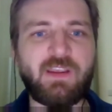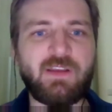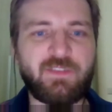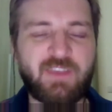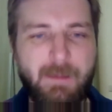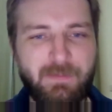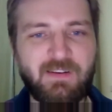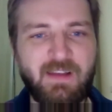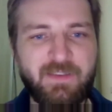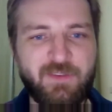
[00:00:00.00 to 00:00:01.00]
is
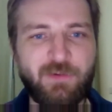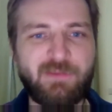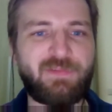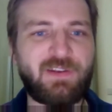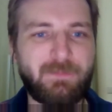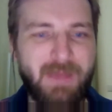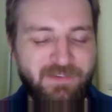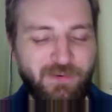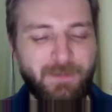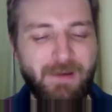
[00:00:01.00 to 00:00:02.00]
capitalizing on a
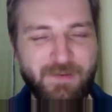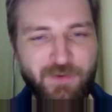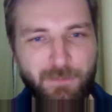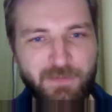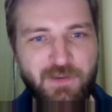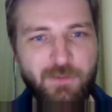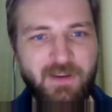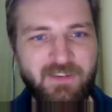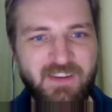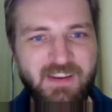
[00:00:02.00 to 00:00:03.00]
fundamental market
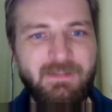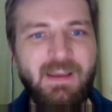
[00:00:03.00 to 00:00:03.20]
opportunity.